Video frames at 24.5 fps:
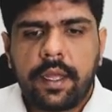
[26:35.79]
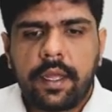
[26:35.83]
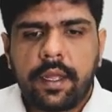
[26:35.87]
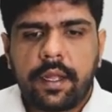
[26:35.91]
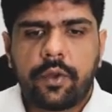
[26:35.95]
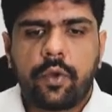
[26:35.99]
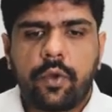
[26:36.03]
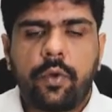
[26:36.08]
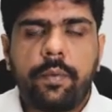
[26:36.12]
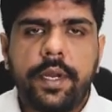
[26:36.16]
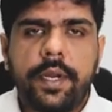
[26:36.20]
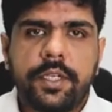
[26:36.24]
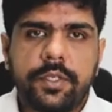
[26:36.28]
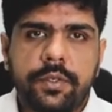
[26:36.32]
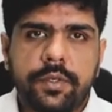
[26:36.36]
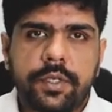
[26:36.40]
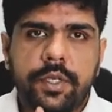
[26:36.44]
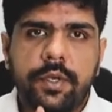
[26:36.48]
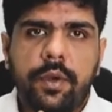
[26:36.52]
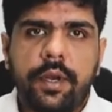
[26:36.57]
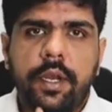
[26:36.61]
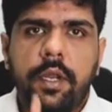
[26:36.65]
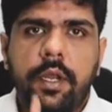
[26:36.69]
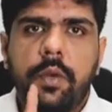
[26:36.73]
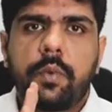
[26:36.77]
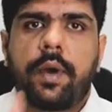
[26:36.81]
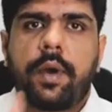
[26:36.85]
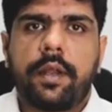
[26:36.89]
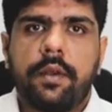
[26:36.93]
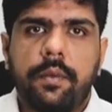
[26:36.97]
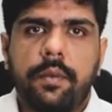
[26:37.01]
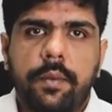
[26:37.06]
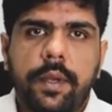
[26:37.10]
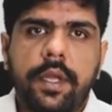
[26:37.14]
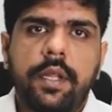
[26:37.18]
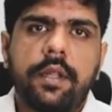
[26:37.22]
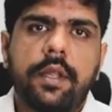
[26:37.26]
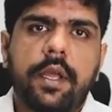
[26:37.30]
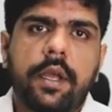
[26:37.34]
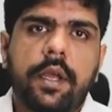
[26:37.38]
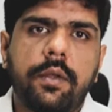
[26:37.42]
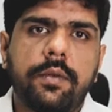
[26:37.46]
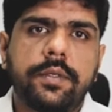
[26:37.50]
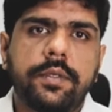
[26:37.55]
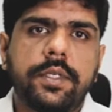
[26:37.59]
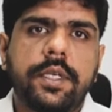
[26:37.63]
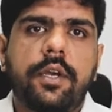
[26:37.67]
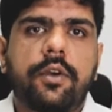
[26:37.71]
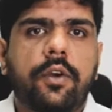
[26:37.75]
Nobody's using only one way, they're
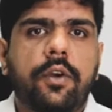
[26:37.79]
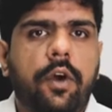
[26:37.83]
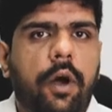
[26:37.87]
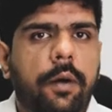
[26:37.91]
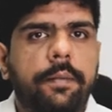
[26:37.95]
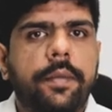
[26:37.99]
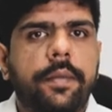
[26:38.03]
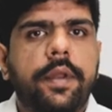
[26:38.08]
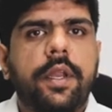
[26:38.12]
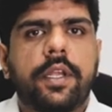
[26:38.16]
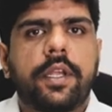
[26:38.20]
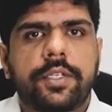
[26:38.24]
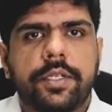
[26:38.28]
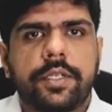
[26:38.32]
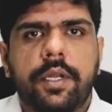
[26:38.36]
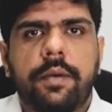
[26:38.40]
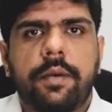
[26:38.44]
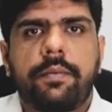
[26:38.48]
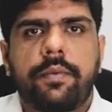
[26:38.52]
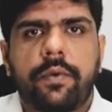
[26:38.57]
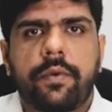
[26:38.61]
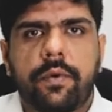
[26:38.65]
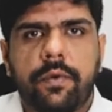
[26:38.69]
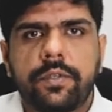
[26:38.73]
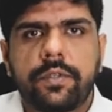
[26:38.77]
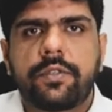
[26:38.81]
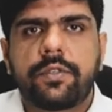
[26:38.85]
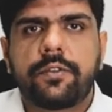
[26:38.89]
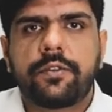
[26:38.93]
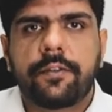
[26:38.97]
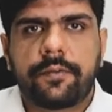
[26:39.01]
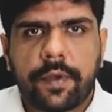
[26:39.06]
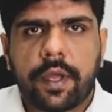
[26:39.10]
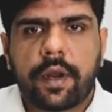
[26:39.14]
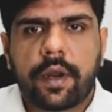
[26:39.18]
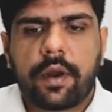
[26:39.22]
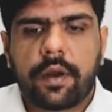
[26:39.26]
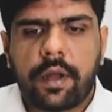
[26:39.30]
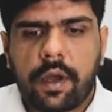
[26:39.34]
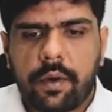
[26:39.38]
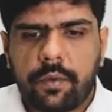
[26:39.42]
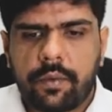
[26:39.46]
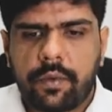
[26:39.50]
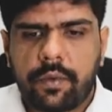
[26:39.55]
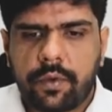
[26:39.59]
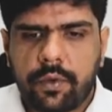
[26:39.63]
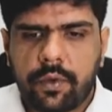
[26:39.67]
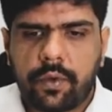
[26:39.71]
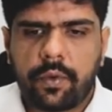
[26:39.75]
using a combination approach to figure out how
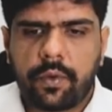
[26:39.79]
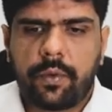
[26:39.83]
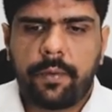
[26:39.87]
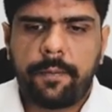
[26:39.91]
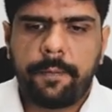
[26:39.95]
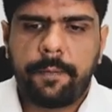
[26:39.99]
to grow.